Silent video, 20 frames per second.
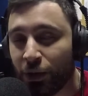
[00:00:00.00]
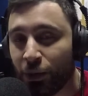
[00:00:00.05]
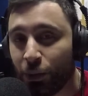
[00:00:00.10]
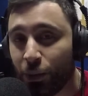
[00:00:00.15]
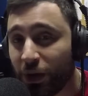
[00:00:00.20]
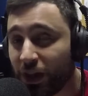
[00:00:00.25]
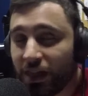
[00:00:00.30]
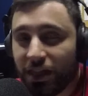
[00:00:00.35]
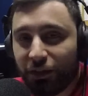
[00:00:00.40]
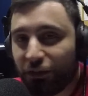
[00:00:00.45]

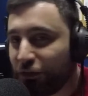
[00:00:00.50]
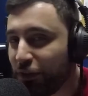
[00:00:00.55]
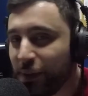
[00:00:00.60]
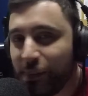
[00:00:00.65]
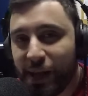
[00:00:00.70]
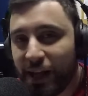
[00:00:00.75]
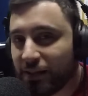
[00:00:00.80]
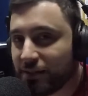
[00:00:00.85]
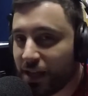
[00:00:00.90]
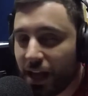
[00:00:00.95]
with the
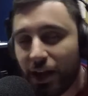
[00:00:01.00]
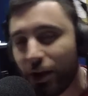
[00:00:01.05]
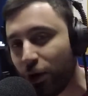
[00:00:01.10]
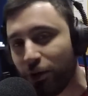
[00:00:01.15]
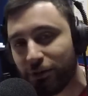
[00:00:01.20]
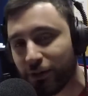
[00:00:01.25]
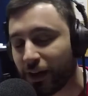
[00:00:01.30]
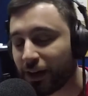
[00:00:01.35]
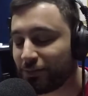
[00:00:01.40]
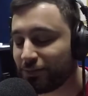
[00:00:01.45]
female
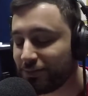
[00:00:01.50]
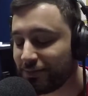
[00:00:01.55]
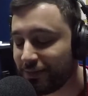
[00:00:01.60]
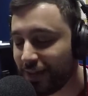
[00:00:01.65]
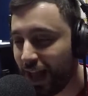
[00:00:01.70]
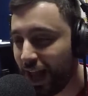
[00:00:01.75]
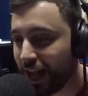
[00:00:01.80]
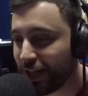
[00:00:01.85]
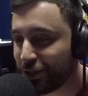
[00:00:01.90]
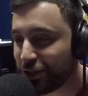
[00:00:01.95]
takeover.
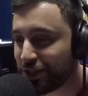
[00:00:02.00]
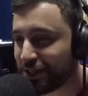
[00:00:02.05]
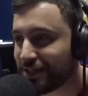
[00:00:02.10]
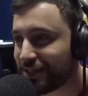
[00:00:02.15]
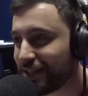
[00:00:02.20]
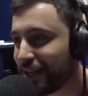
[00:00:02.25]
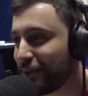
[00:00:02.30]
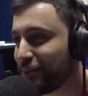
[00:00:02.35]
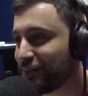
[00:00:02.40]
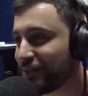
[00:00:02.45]
It
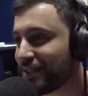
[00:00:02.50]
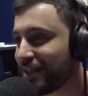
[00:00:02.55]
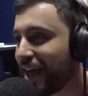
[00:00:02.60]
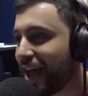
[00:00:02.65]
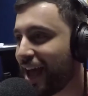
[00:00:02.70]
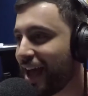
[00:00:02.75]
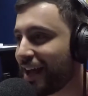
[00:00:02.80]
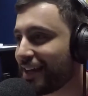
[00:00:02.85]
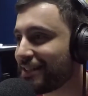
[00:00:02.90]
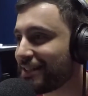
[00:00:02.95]
just seems
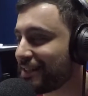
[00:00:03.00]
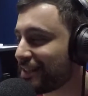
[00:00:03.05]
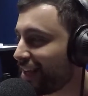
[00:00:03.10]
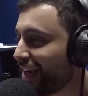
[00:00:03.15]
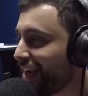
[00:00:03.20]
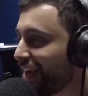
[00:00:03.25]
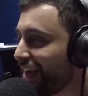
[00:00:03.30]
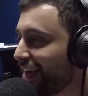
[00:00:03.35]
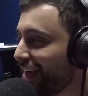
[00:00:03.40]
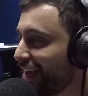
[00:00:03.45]
that
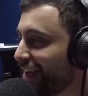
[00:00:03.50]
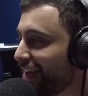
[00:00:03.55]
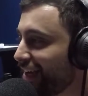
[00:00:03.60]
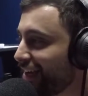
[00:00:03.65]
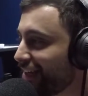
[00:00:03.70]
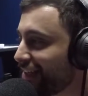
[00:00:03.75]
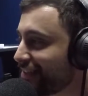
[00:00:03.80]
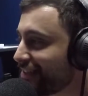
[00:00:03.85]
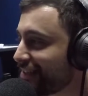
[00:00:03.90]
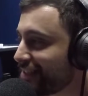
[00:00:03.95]

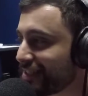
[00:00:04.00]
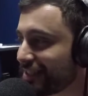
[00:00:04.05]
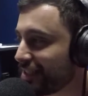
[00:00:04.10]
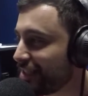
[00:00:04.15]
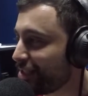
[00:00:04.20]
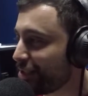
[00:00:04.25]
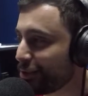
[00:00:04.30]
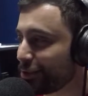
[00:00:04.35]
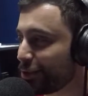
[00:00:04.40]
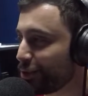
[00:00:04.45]

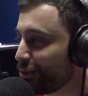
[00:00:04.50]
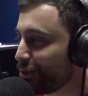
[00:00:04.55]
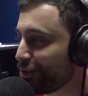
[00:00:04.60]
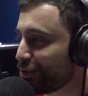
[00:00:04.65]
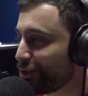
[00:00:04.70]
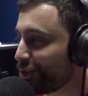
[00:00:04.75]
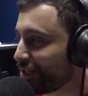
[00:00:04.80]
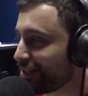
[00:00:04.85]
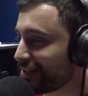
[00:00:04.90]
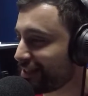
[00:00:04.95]
season 2
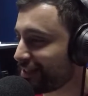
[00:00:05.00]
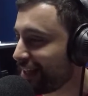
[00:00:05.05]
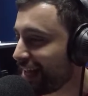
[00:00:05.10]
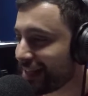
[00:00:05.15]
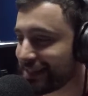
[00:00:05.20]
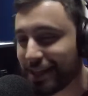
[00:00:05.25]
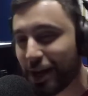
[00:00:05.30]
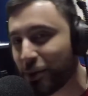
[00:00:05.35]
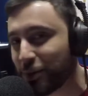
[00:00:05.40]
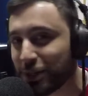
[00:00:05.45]
is
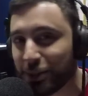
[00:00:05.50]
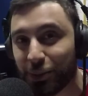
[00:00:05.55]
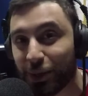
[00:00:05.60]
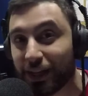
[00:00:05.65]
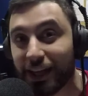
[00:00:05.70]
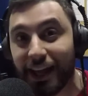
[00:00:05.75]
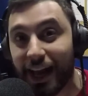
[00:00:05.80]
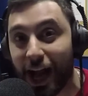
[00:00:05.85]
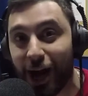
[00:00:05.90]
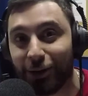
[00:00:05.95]
that's how it's
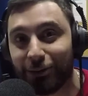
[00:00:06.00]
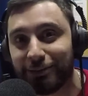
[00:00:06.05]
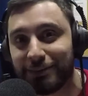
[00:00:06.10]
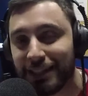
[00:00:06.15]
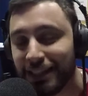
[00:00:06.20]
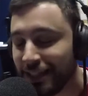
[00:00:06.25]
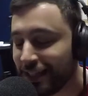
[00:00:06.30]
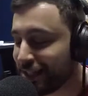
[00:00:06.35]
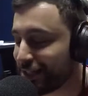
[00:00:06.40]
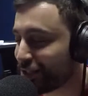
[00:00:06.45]
working out.
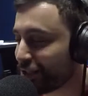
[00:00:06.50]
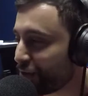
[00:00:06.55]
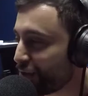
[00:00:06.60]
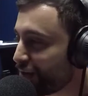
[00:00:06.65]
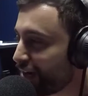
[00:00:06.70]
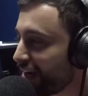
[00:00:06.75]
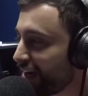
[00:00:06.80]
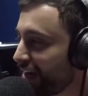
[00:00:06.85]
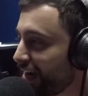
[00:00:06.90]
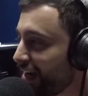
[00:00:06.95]

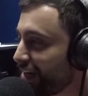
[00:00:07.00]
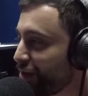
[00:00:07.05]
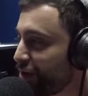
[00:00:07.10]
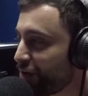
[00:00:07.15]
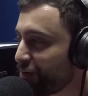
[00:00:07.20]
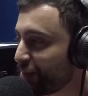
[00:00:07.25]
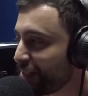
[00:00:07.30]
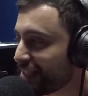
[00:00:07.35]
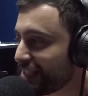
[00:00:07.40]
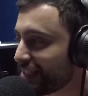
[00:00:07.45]
So I
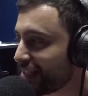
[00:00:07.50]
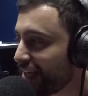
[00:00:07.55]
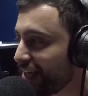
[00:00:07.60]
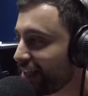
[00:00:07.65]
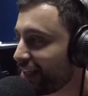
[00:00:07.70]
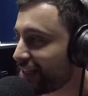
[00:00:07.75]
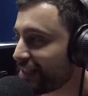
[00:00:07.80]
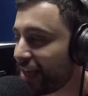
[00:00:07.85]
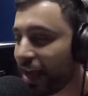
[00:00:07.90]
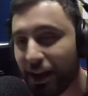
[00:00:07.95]
know I've been
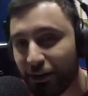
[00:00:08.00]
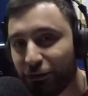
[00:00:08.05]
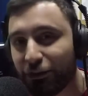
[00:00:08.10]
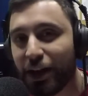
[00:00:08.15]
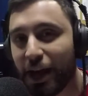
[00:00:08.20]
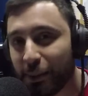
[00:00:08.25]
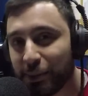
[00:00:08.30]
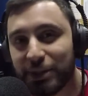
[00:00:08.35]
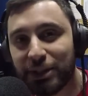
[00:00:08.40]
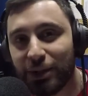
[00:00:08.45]
saying this
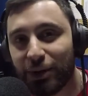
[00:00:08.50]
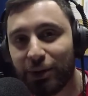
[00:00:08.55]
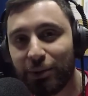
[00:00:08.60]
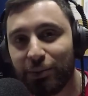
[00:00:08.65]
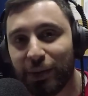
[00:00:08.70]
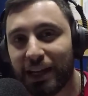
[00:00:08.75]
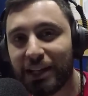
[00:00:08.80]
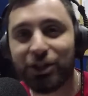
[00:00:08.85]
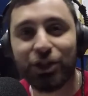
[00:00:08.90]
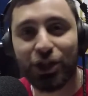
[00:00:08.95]
every
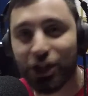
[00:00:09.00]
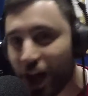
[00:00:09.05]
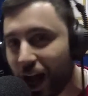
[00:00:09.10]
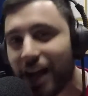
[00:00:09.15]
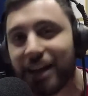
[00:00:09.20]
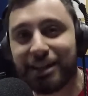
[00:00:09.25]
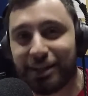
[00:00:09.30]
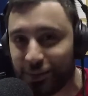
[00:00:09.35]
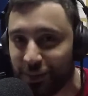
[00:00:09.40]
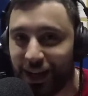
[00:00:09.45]
episode, but it
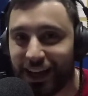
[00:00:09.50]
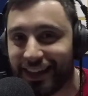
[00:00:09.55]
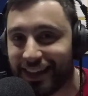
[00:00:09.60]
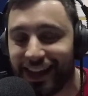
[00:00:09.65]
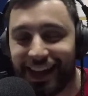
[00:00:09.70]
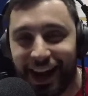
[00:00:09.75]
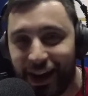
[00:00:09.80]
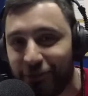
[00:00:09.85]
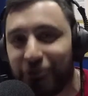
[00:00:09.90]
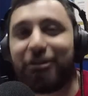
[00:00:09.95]
shocks
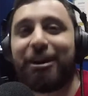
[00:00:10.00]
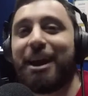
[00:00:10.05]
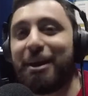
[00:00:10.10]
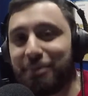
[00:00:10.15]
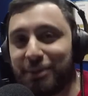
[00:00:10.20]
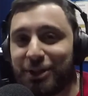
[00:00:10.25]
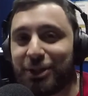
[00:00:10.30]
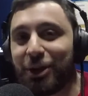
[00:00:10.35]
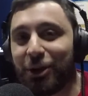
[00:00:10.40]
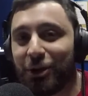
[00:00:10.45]
me that
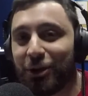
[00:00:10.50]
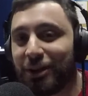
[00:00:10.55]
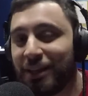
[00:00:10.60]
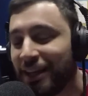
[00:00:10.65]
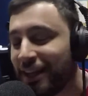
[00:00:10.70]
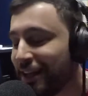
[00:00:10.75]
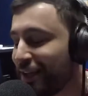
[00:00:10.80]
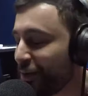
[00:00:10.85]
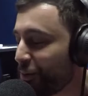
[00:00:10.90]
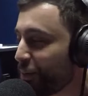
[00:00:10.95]
every
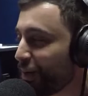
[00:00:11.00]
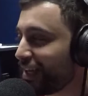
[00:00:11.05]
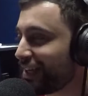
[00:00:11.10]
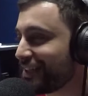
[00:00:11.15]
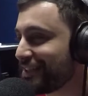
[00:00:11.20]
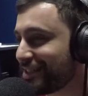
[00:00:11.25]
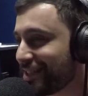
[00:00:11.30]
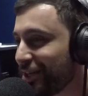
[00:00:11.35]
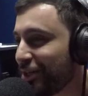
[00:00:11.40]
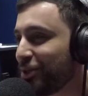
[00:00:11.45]
episode we
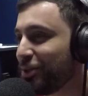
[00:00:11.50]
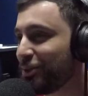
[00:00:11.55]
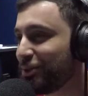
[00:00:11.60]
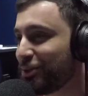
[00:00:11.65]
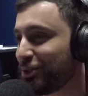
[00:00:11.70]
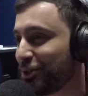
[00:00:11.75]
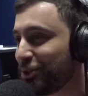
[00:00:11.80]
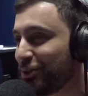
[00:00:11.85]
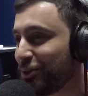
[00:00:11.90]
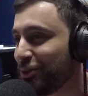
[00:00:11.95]

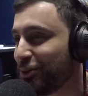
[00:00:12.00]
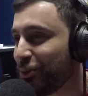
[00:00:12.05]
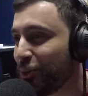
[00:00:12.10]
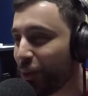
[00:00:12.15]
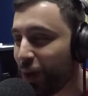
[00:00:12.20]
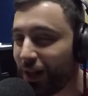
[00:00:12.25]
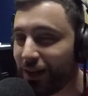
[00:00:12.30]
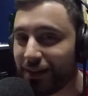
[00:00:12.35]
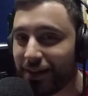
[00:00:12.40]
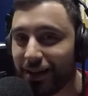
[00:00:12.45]
continue to
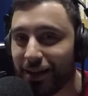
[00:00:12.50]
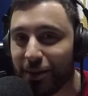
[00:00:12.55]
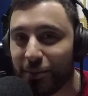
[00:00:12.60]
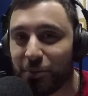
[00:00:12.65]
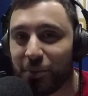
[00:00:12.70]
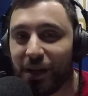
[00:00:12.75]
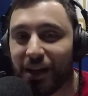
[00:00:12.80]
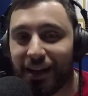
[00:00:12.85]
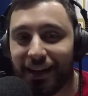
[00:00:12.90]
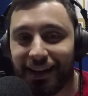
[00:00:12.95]

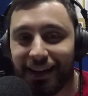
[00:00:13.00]
welcome